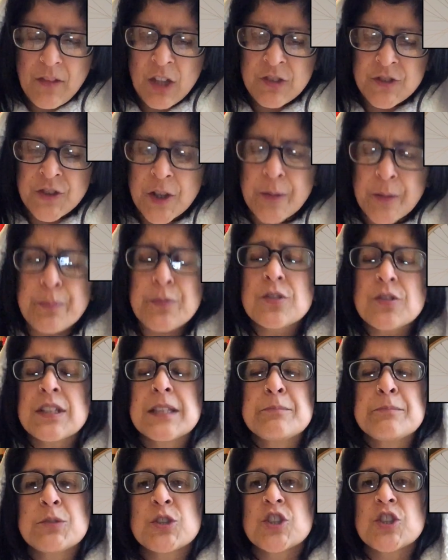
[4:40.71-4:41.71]
So the
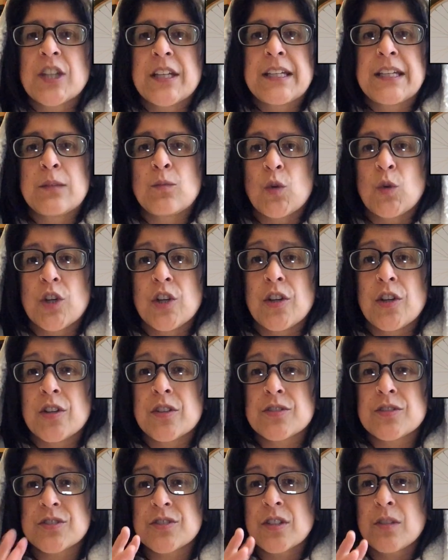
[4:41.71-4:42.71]
Brooklyn Machine
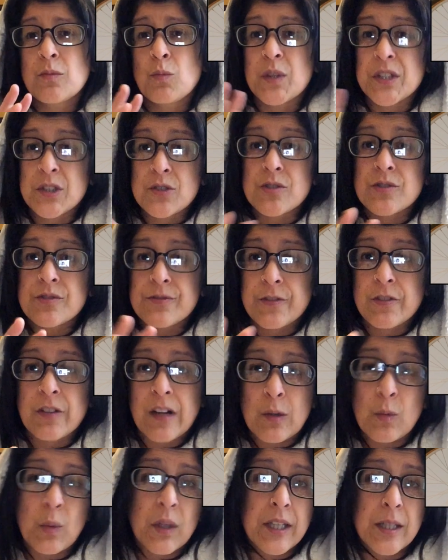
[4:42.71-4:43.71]
Works, which is
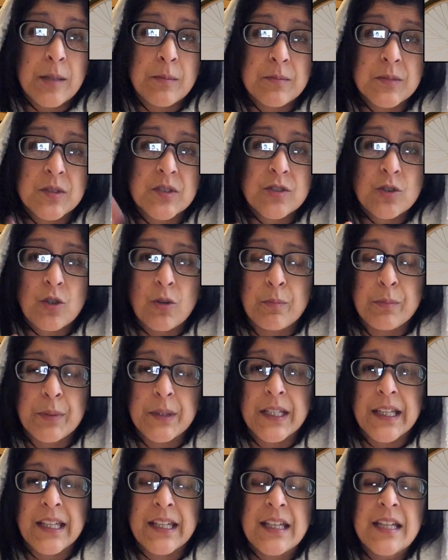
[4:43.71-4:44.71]
Pharrell Williams'
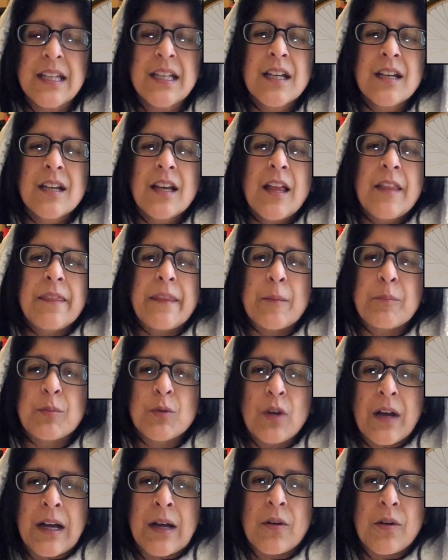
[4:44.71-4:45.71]
company, they
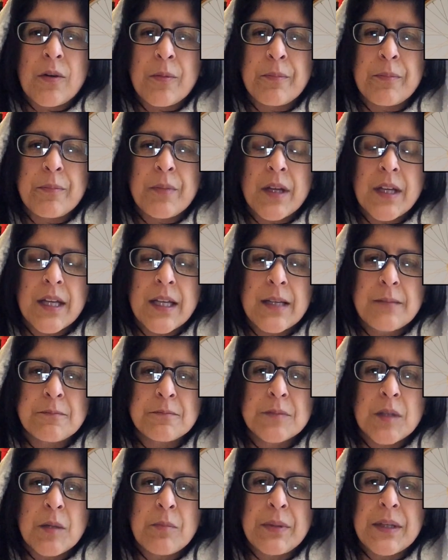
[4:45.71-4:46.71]
brought out a
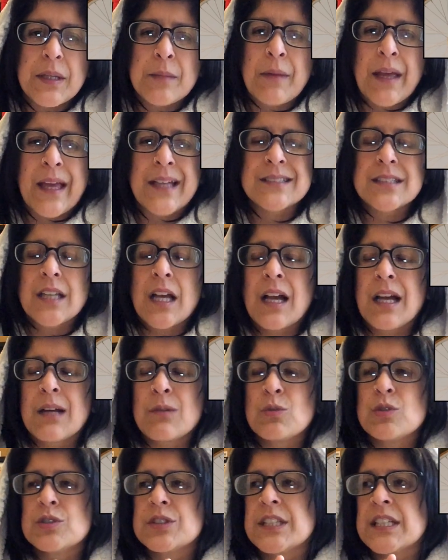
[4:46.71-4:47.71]
BMX. I
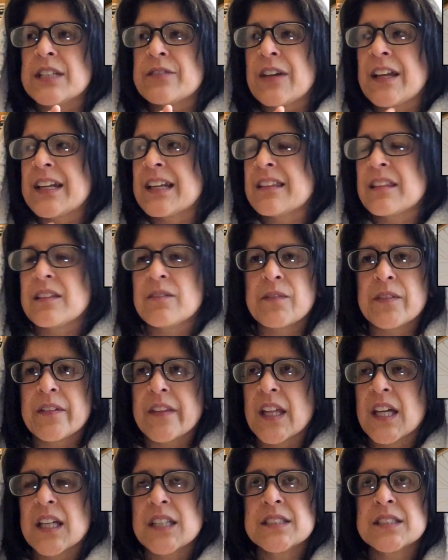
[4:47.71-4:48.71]
would give anything for
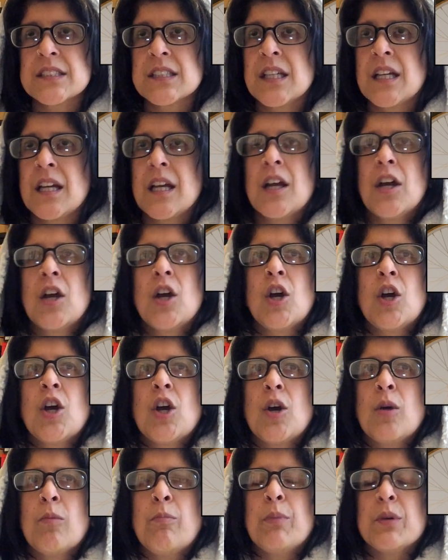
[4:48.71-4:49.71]
this,
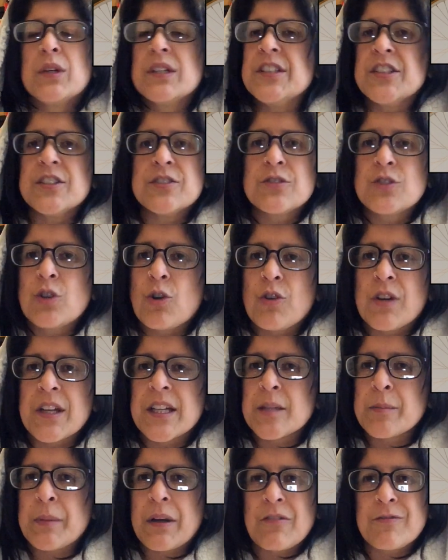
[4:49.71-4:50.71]
but you're
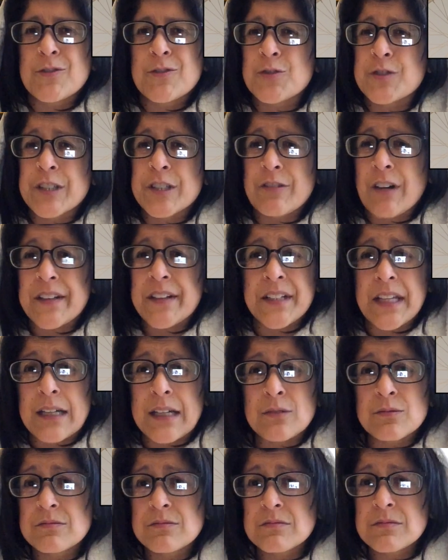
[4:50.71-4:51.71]
talking about 40 grand
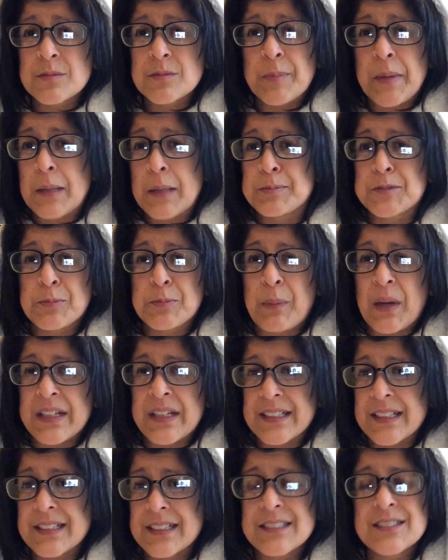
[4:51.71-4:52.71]
now to be able to
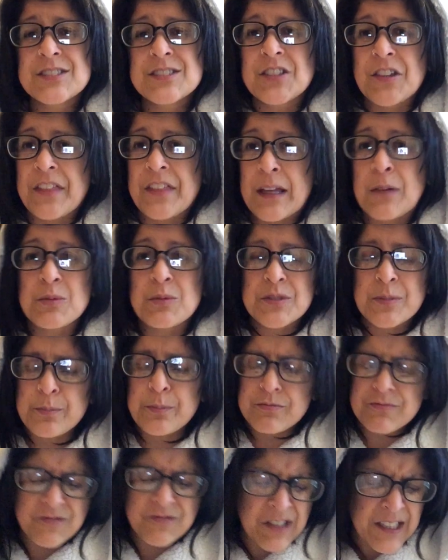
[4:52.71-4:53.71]
buy it. So that was a
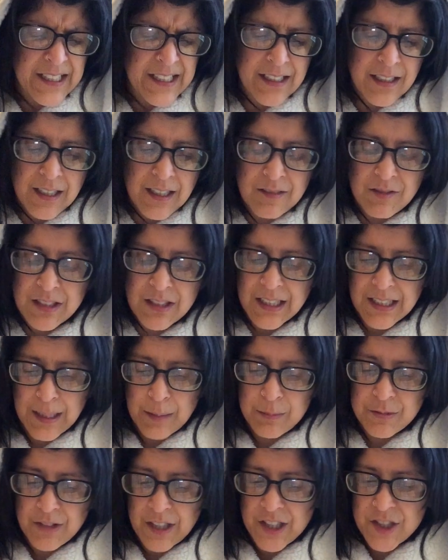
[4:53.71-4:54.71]
brilliant
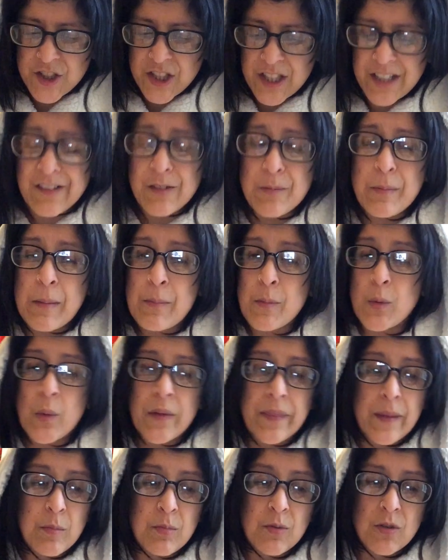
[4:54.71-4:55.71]
collaboration. I remember
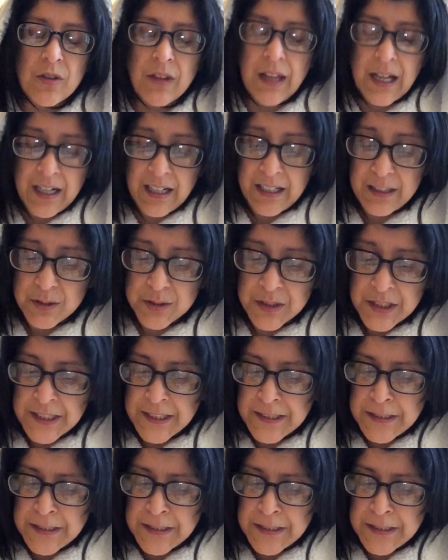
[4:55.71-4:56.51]
when they brought that out.